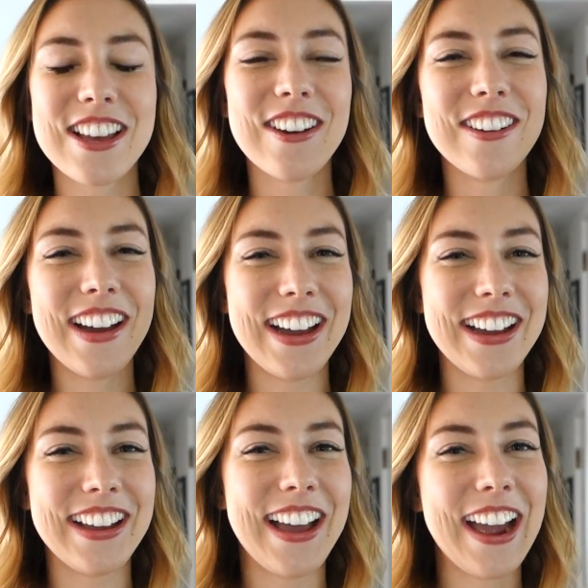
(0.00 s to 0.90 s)
so uh,
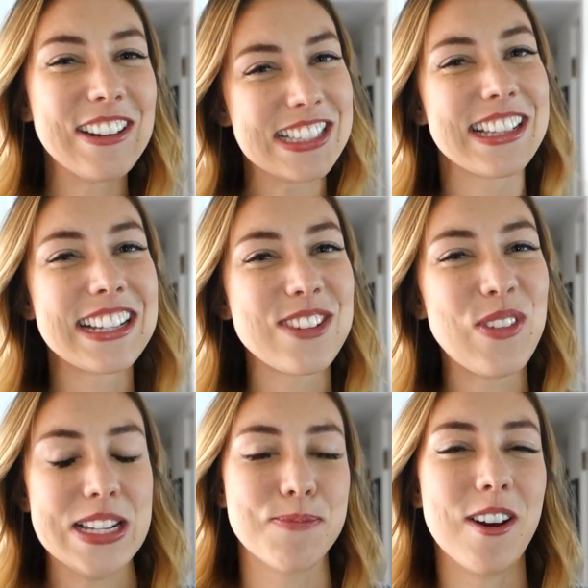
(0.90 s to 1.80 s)
I always think that's the
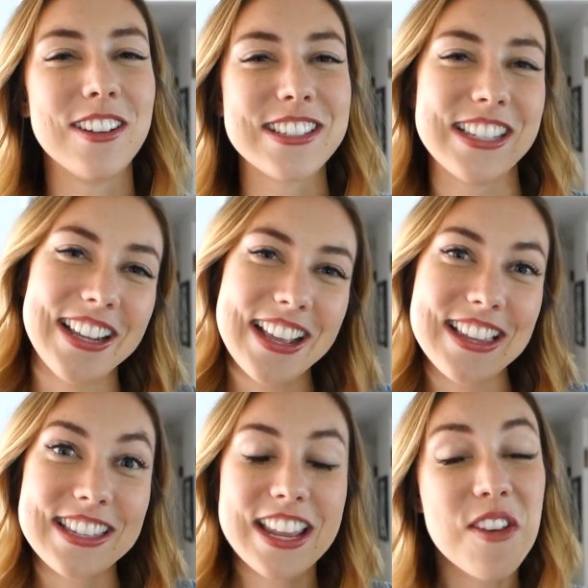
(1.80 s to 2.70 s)
best policy
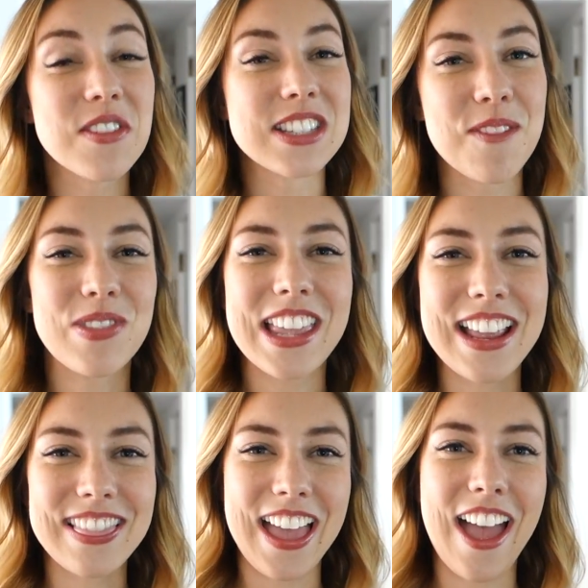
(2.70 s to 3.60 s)
is give
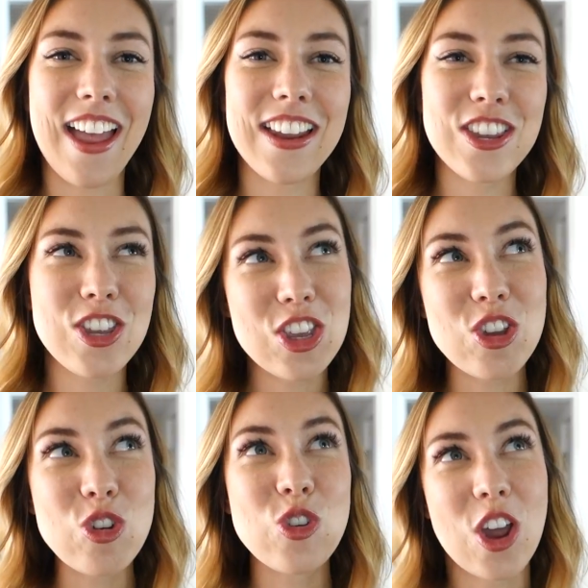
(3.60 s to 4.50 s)
something that
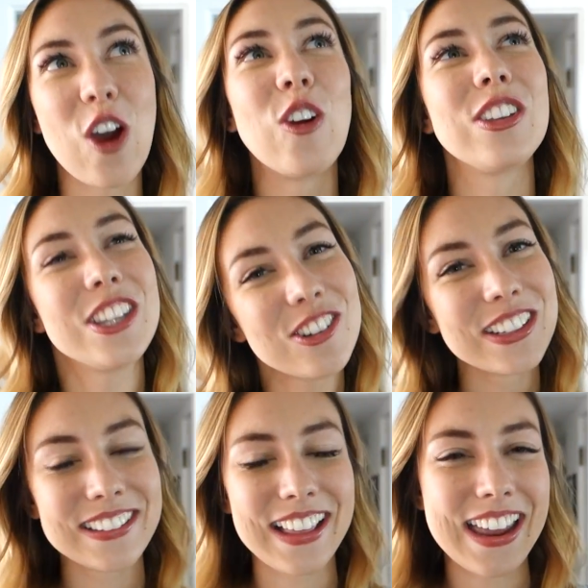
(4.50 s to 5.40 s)
you know you
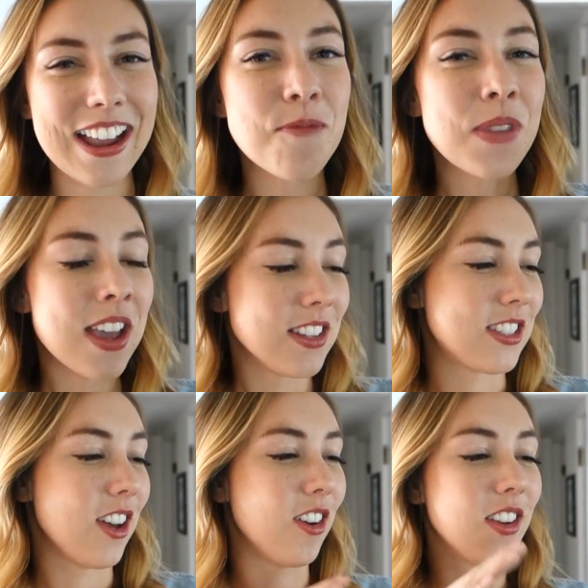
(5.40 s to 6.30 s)
would like.
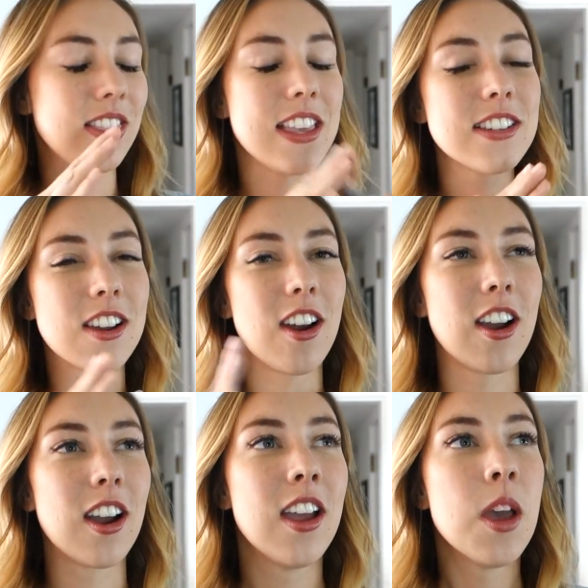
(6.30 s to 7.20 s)
So these
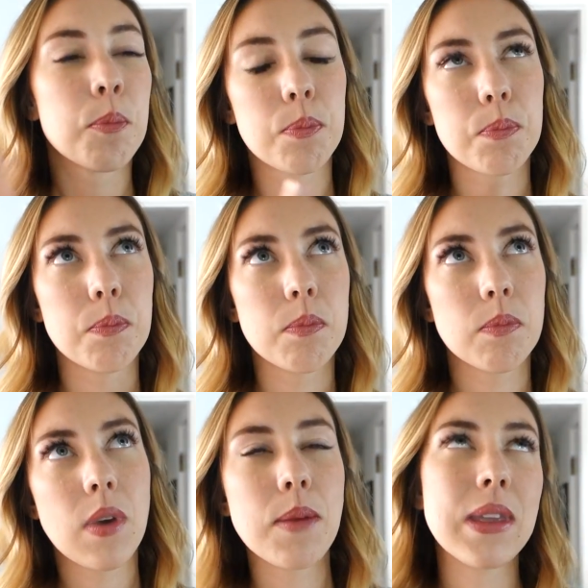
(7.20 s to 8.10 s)
are
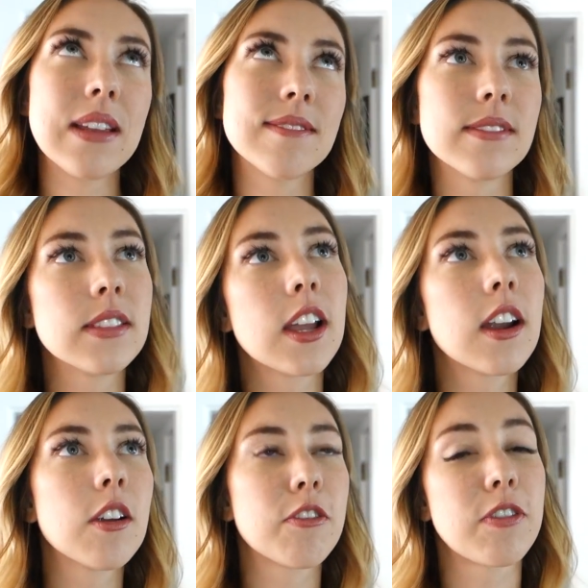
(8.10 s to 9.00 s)
I mean,
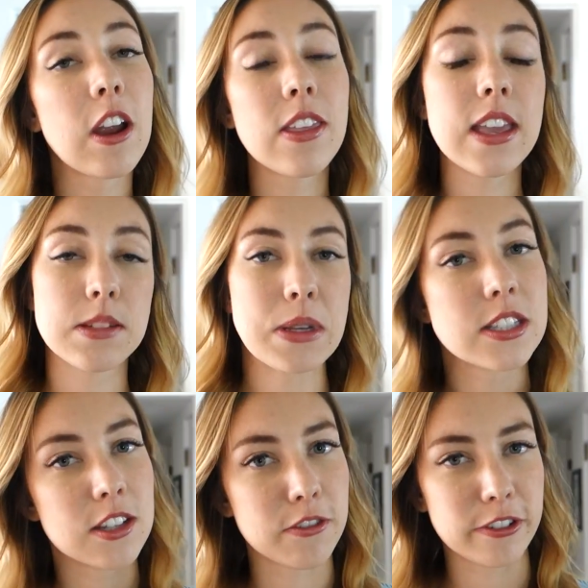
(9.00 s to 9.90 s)
they're fairly
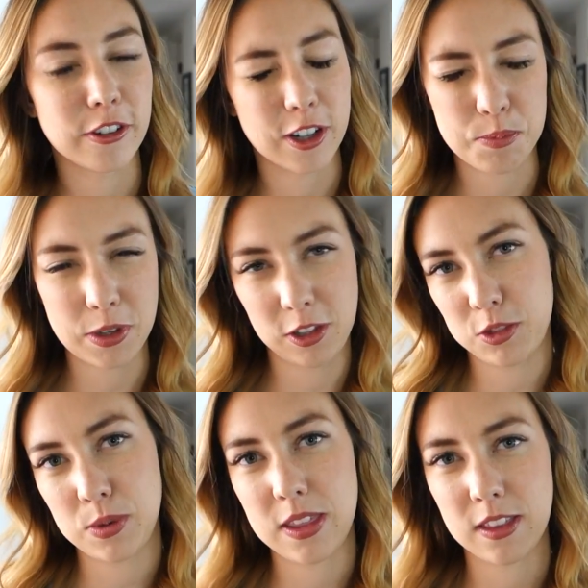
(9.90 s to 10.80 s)
expensive for pillow
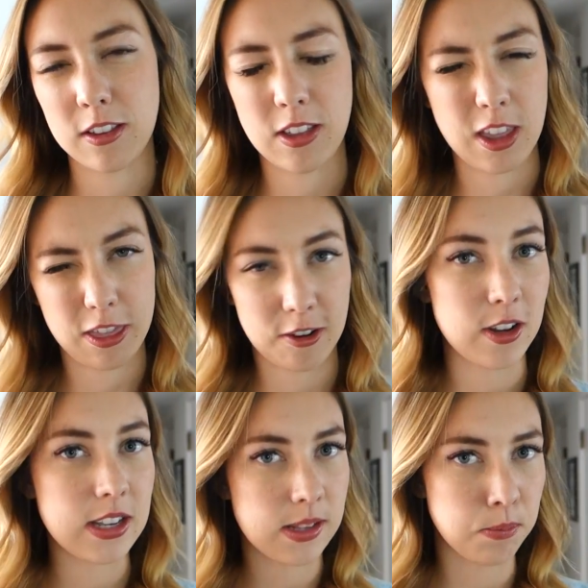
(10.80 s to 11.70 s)
spray. I think they're like
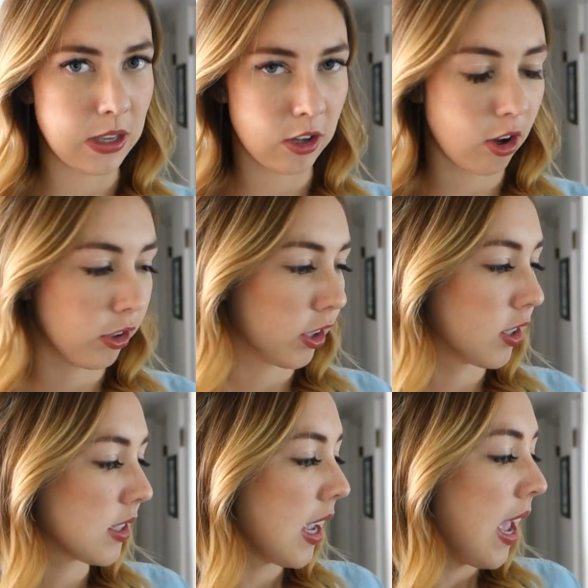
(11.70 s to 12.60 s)
30 something
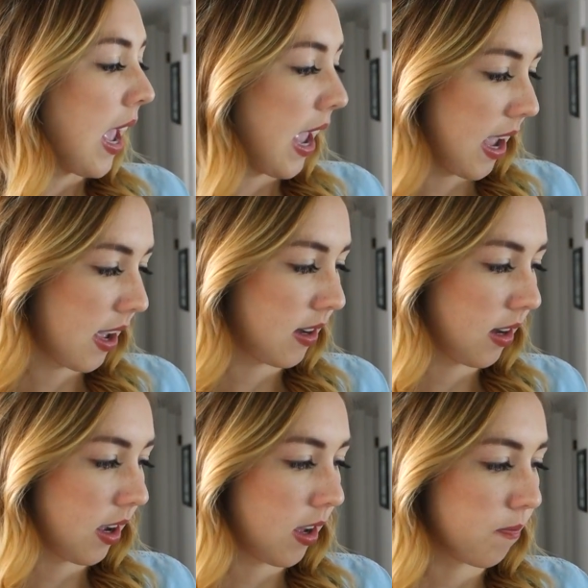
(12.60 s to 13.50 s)
dollars. And
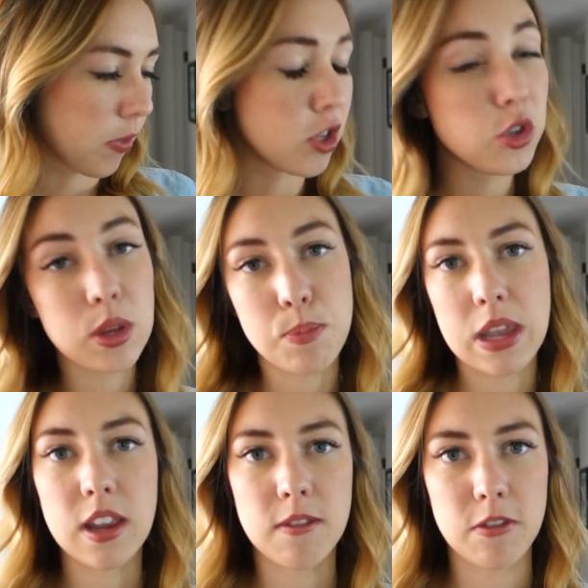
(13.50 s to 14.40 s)
um, you can
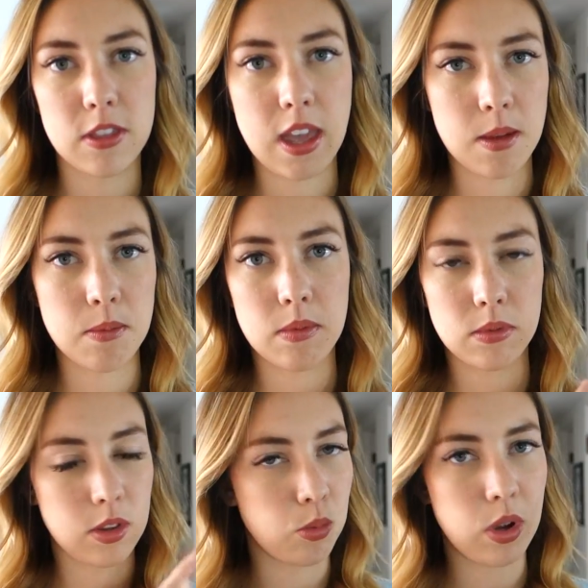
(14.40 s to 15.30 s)
pick it for them,
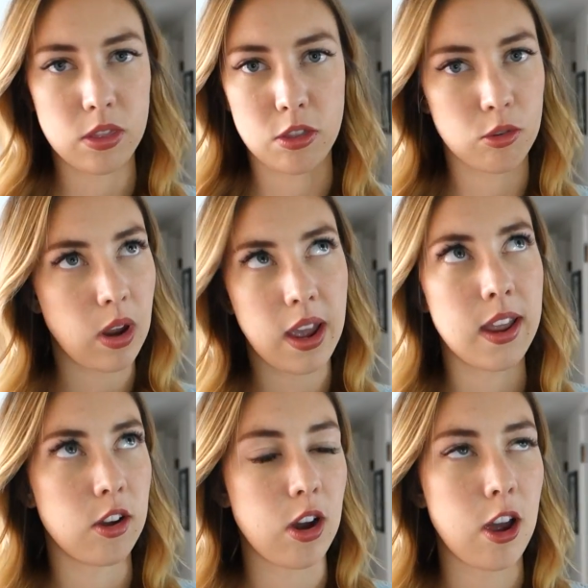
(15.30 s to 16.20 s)
the one through
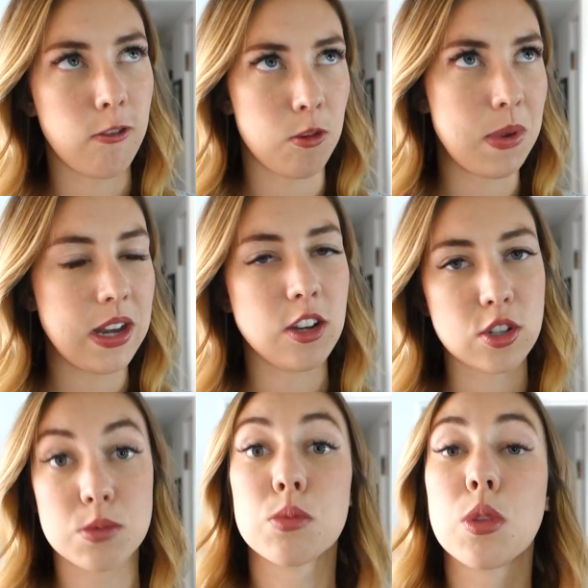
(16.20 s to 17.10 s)
nine or however many,
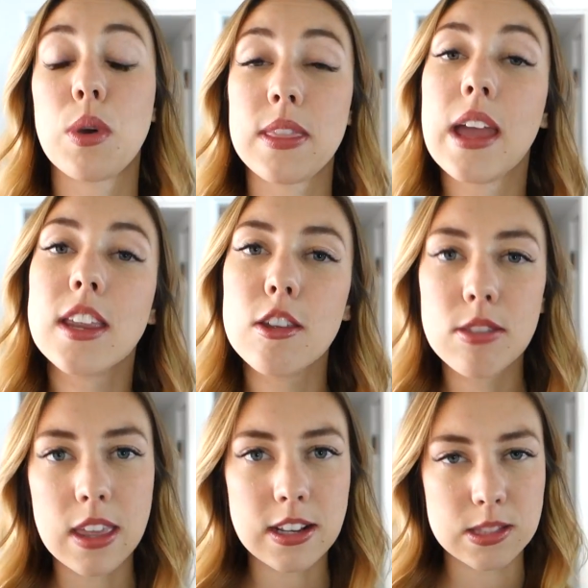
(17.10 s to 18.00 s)
just the one that
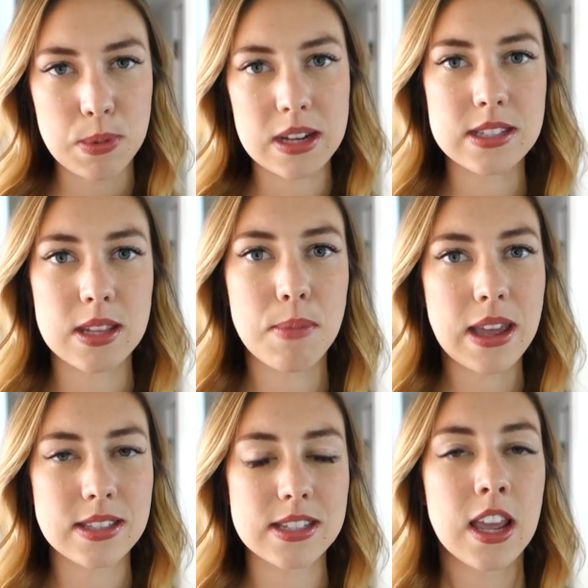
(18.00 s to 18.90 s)
you think speaks the
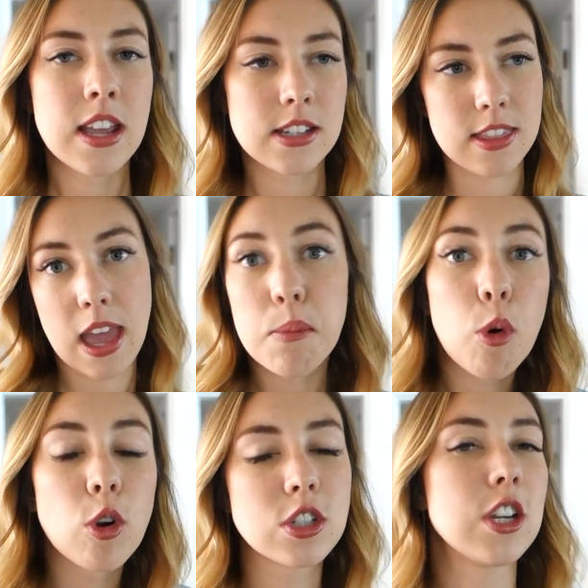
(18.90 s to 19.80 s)
best to them
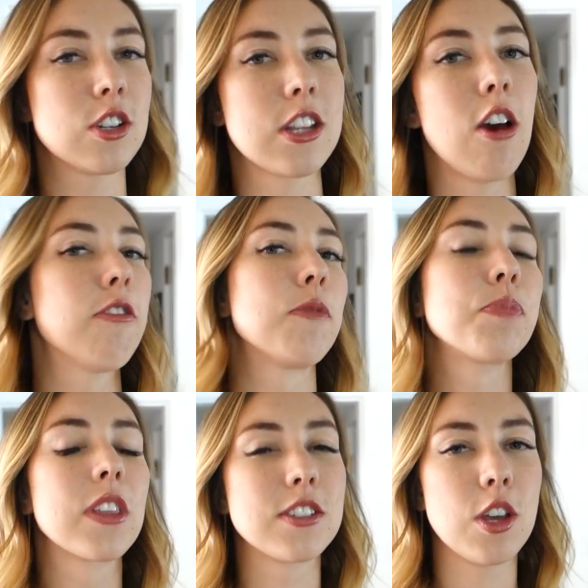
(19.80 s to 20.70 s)
or to yourself.
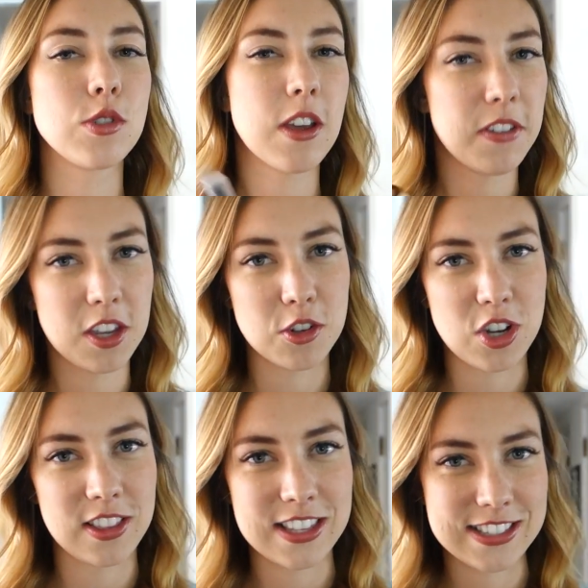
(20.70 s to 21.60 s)
So definitely go
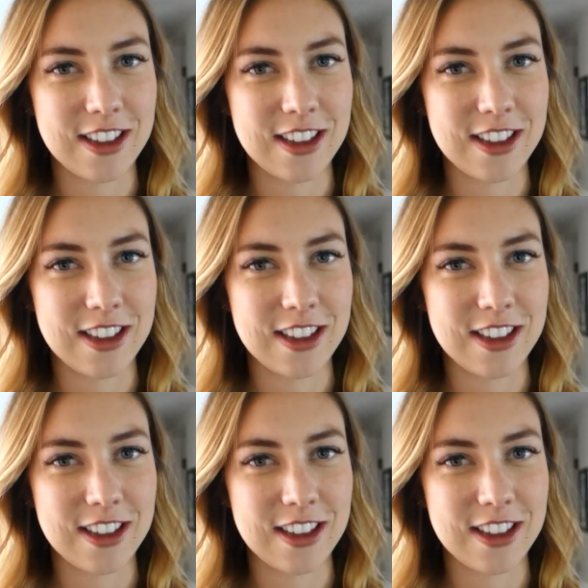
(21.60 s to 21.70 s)
check these